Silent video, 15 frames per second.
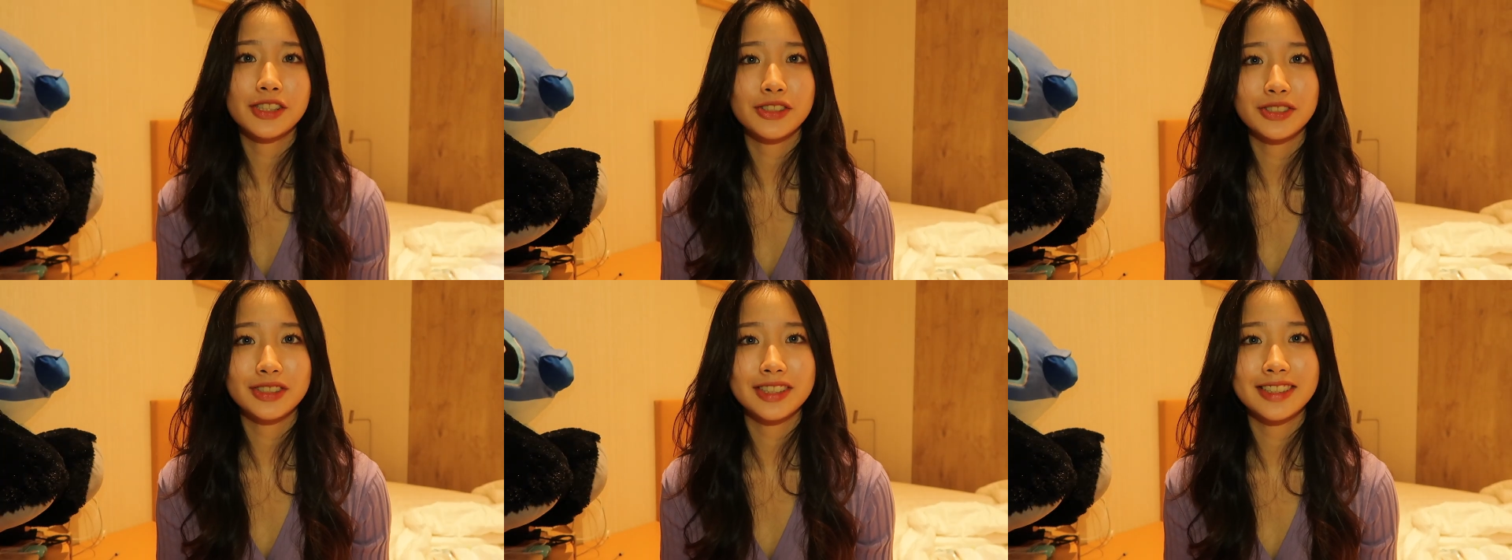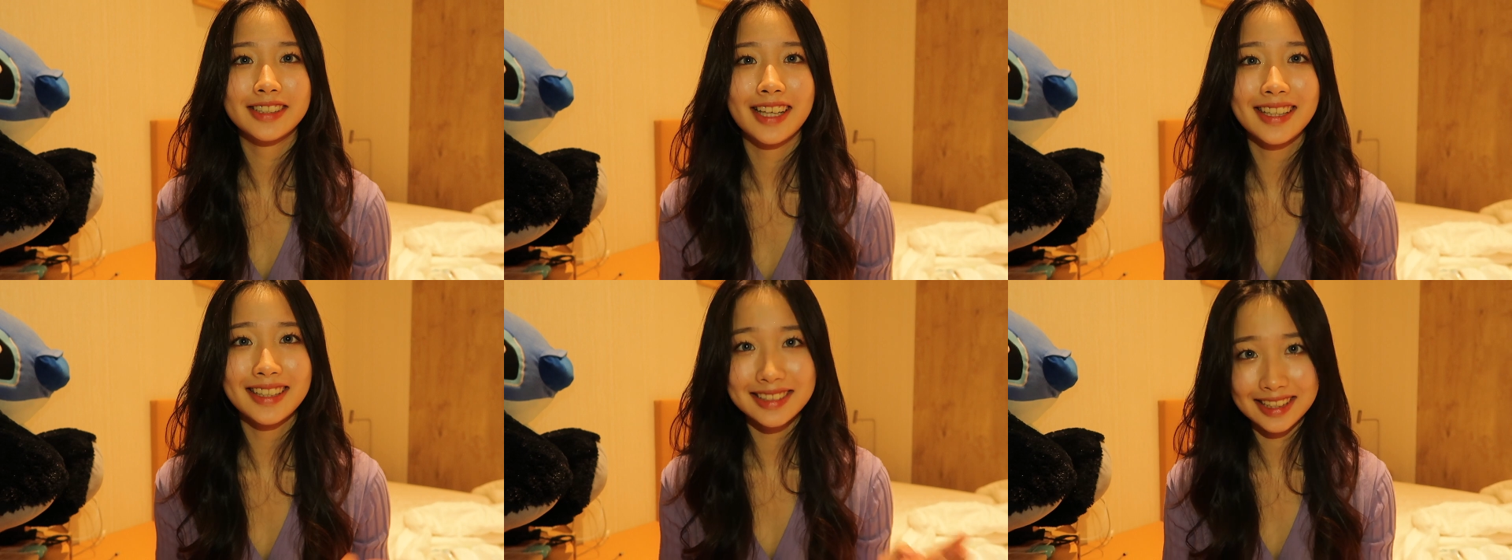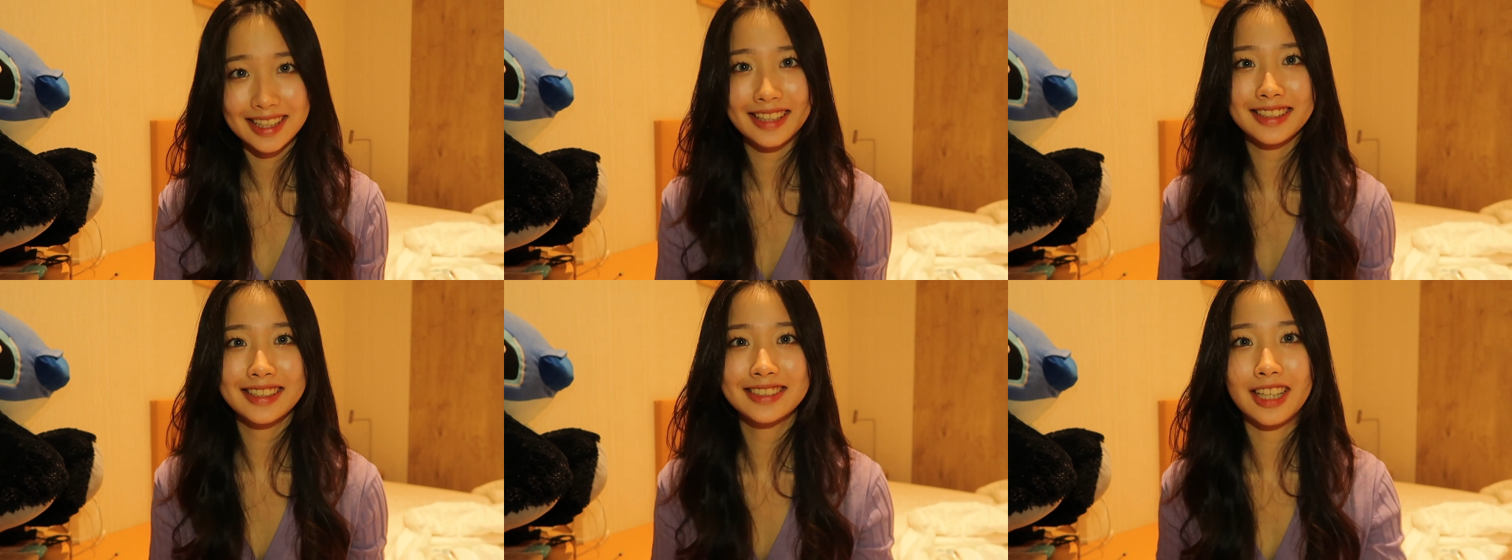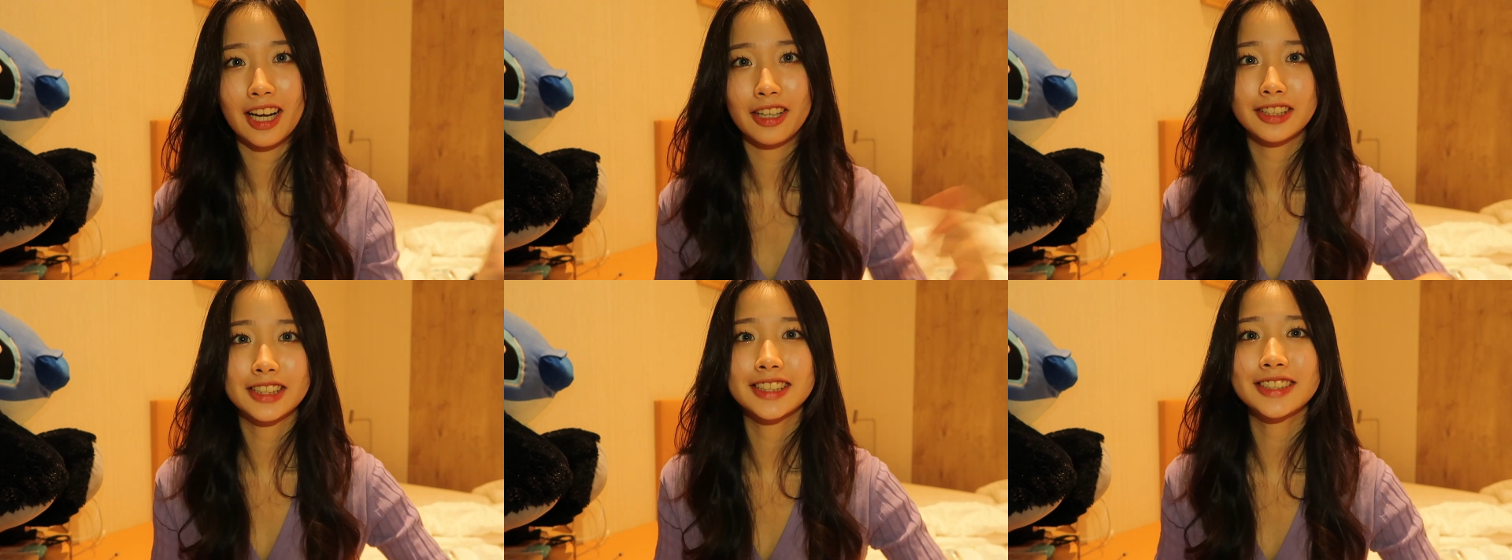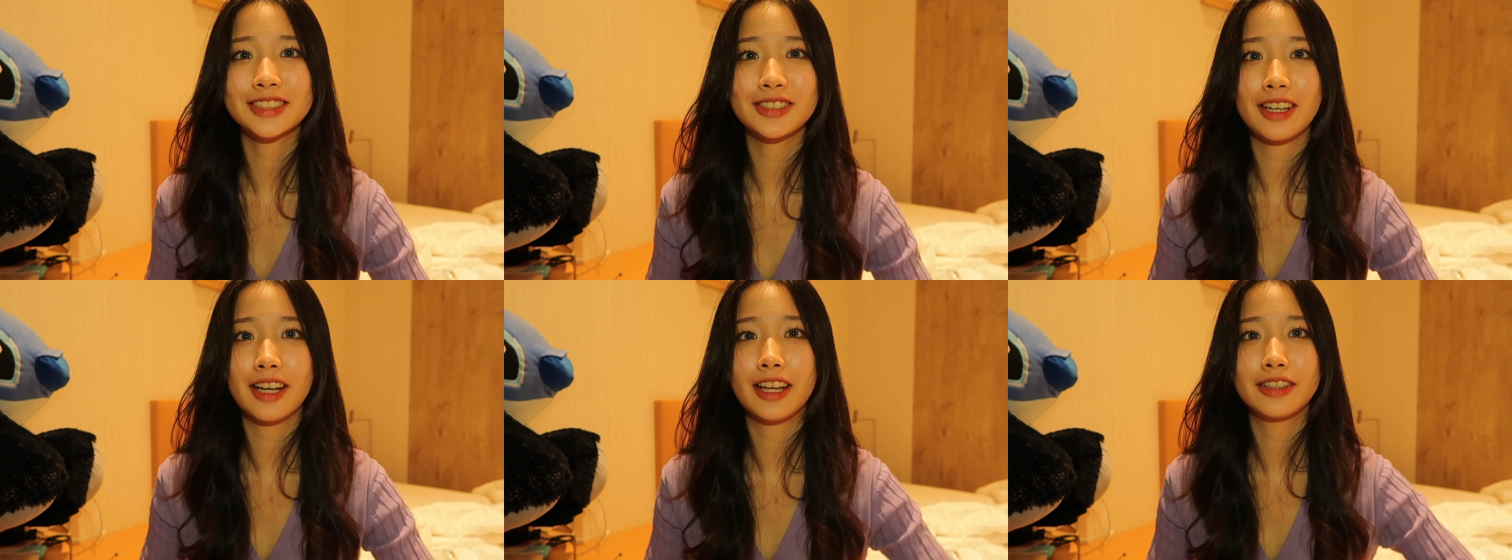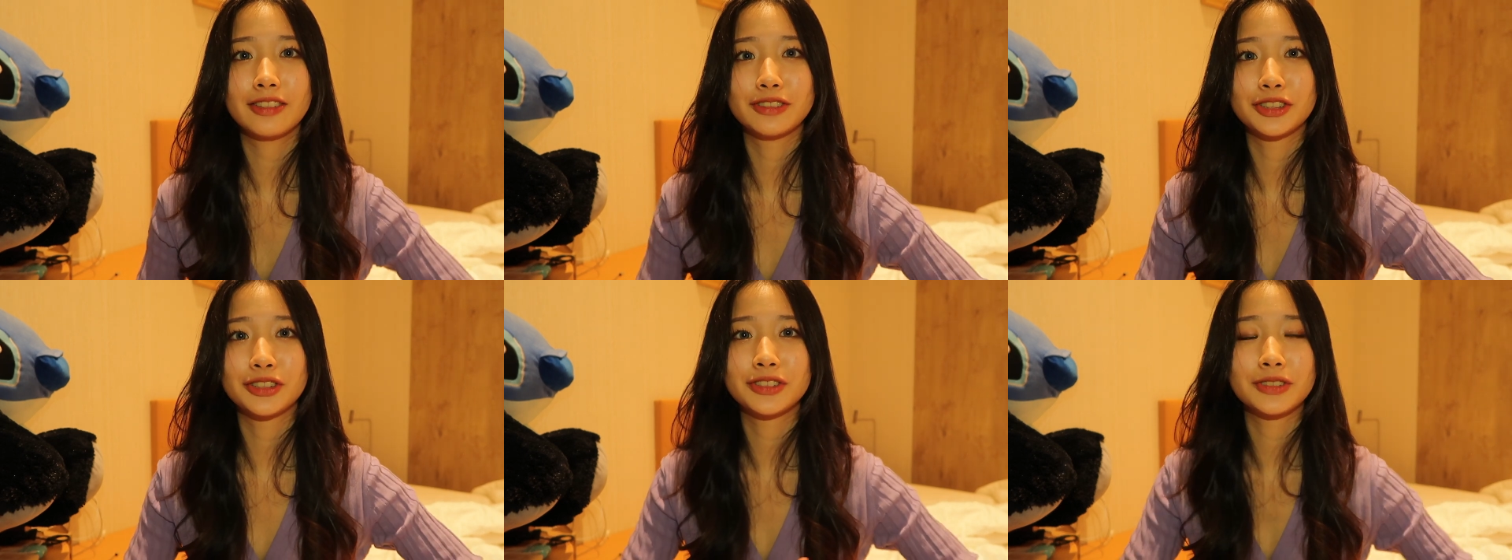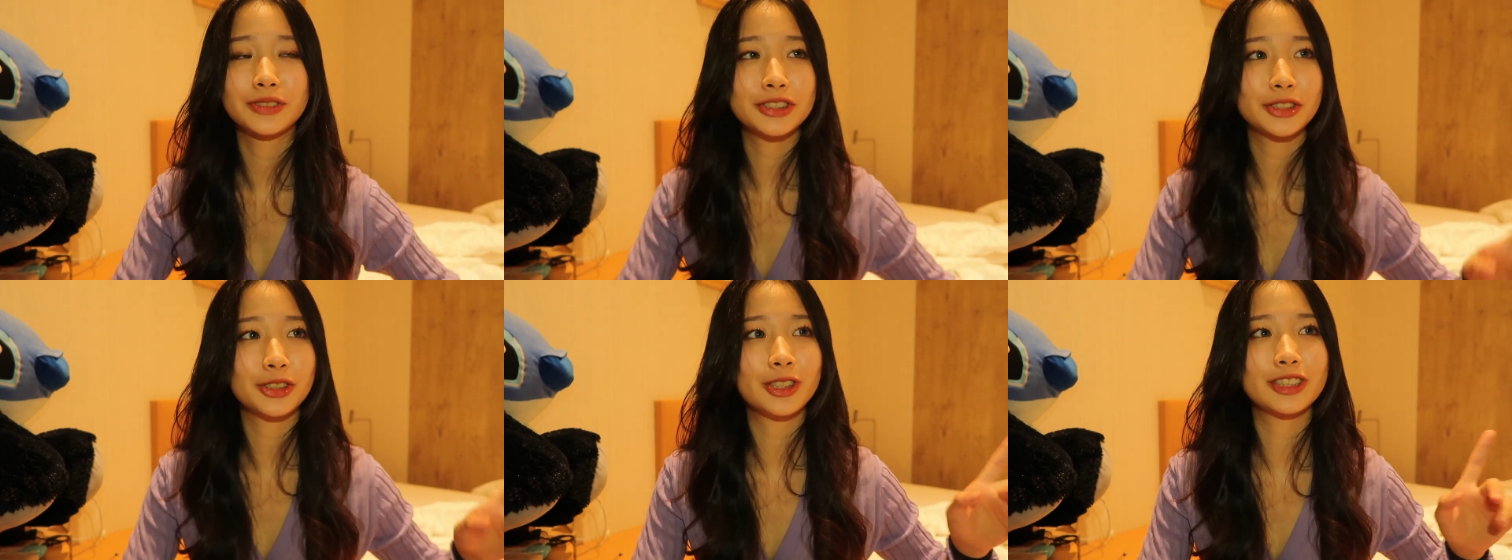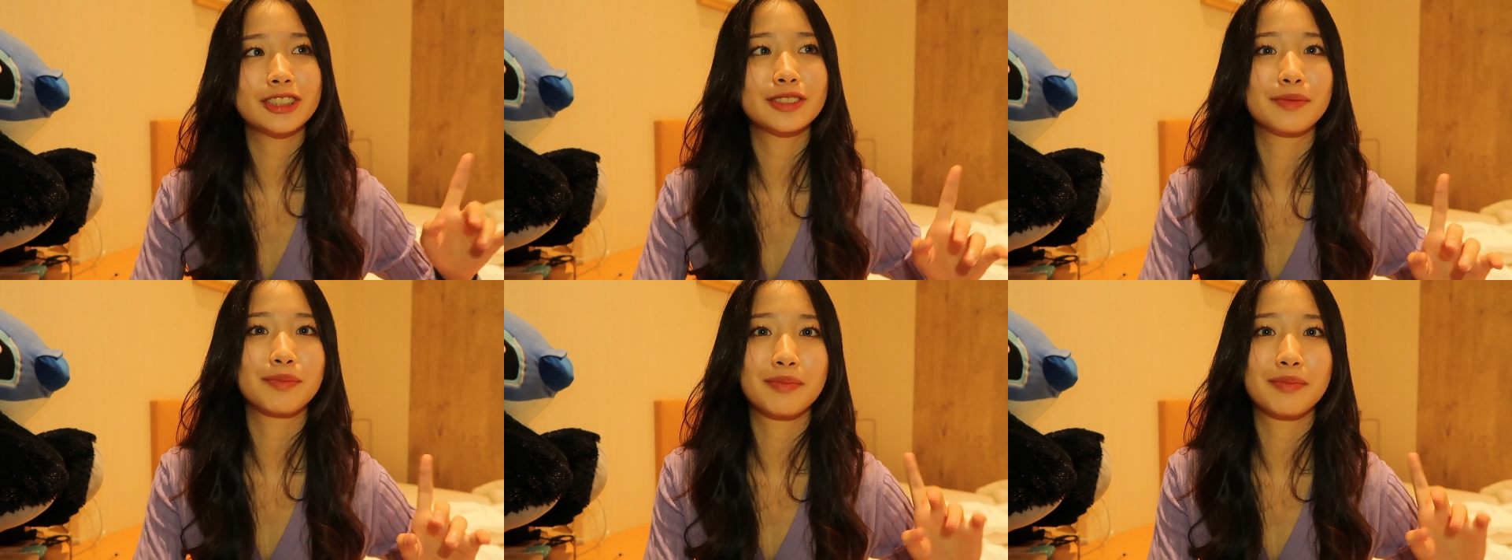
so the day is getting darker, so I had to switch on